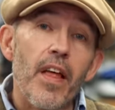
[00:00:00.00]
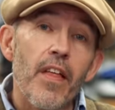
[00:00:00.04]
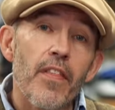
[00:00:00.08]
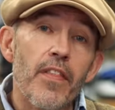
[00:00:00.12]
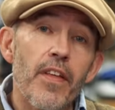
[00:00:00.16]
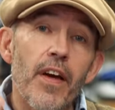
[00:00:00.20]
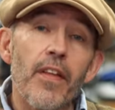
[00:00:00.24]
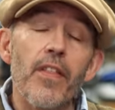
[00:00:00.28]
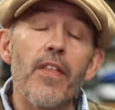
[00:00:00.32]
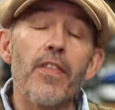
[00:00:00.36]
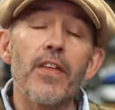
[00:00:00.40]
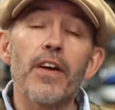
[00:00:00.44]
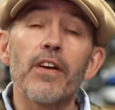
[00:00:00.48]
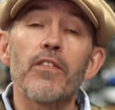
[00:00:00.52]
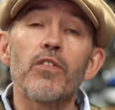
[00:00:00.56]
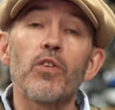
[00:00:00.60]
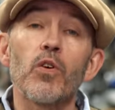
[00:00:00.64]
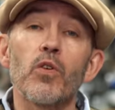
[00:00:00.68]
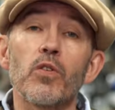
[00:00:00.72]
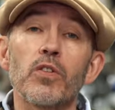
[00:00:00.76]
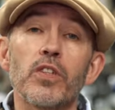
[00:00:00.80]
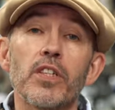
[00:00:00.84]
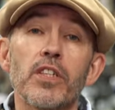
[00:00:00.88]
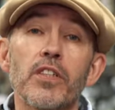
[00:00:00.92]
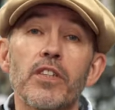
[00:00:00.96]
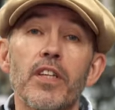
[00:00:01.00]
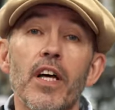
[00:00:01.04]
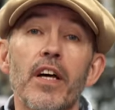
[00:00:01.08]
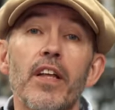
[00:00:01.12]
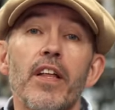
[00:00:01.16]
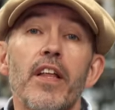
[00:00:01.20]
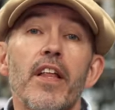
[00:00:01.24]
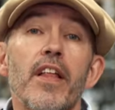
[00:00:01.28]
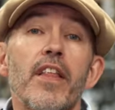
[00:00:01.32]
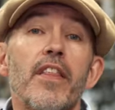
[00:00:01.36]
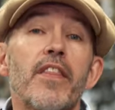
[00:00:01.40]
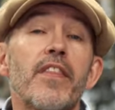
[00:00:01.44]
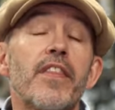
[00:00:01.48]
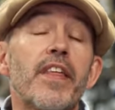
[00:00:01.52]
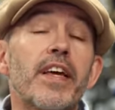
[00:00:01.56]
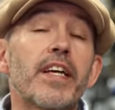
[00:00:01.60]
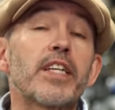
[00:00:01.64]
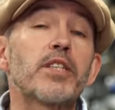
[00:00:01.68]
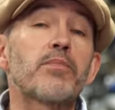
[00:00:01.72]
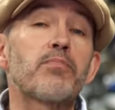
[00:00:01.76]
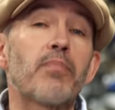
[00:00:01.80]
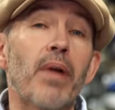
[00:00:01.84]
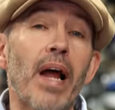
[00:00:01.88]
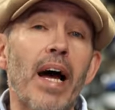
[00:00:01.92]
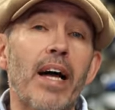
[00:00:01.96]
The other thing, of course, is that
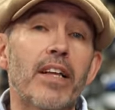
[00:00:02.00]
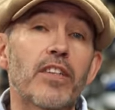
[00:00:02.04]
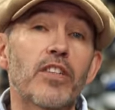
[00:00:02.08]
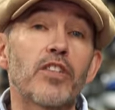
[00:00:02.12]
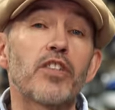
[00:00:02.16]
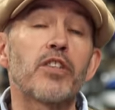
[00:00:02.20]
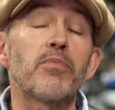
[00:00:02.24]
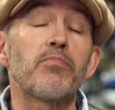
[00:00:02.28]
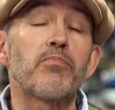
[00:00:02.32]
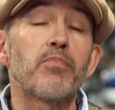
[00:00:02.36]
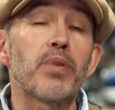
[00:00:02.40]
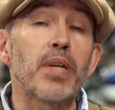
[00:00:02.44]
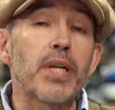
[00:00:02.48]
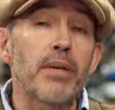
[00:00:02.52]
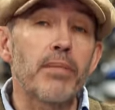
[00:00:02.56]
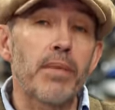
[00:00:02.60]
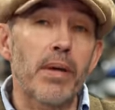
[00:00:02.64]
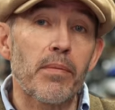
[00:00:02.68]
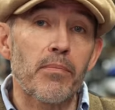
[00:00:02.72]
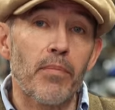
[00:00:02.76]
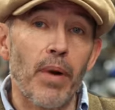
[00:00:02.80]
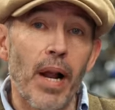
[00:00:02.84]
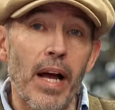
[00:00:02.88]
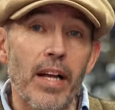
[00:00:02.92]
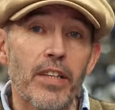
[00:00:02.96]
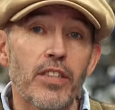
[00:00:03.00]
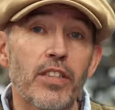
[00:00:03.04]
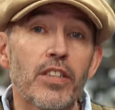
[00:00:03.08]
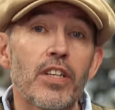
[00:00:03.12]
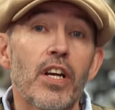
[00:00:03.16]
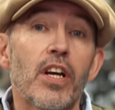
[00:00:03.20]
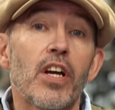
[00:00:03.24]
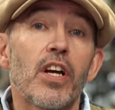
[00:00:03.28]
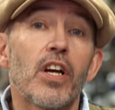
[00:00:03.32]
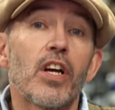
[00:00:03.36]
these brands, the premium brands,